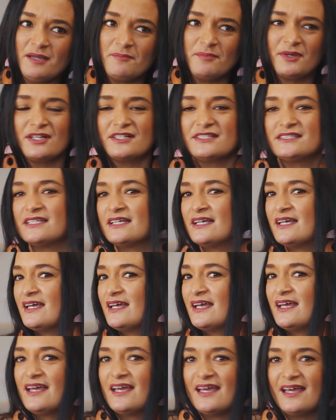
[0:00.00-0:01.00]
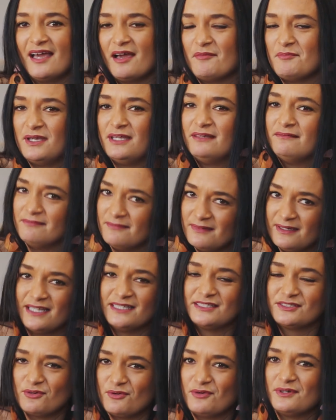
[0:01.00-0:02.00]
Because I mean,
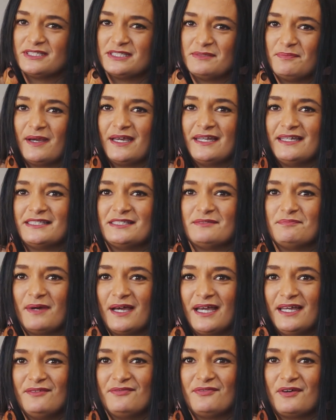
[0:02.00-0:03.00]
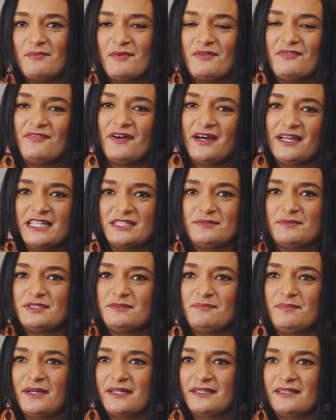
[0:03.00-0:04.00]
let's call a spade a spade. From a finance
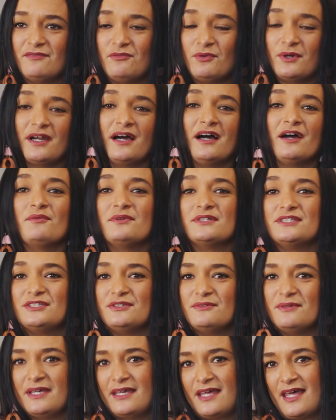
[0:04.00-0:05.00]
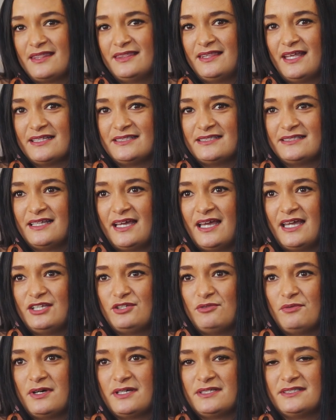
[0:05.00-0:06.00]
perspective, what I was doing at that stage
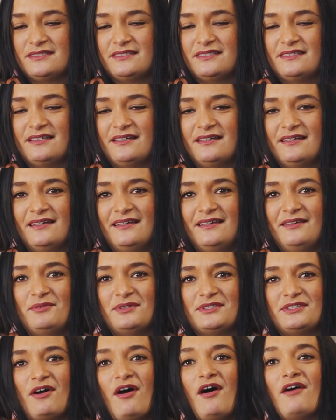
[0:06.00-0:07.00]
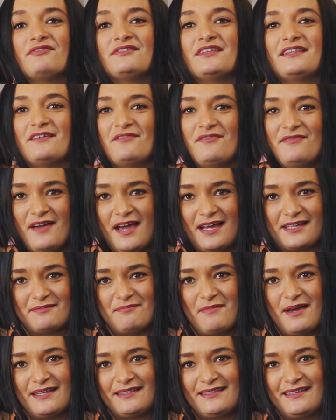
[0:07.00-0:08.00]
was, it was after the fact
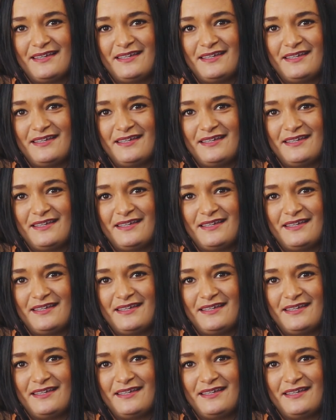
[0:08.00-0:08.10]
matter.